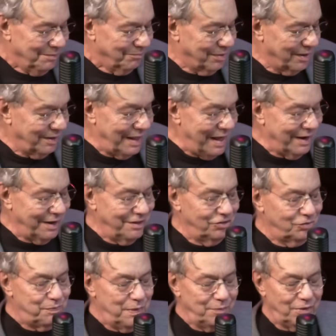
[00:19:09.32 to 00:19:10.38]
But a lot of
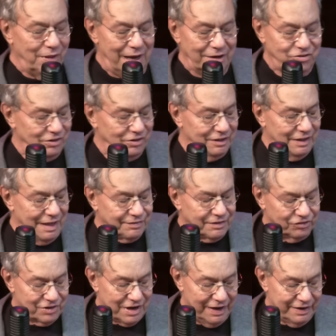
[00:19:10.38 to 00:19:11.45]
these people actually let
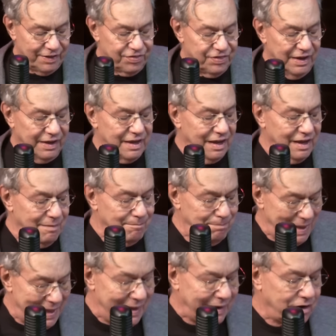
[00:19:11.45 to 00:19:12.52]
this kind of thinking
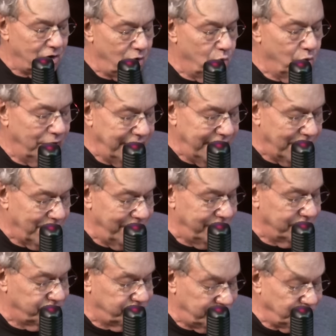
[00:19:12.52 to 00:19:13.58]
impact ordinary
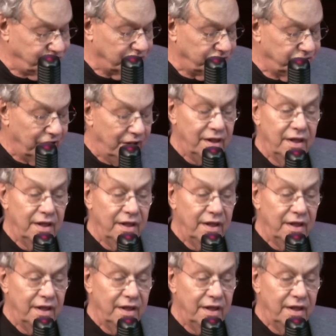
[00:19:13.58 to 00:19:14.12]
decisions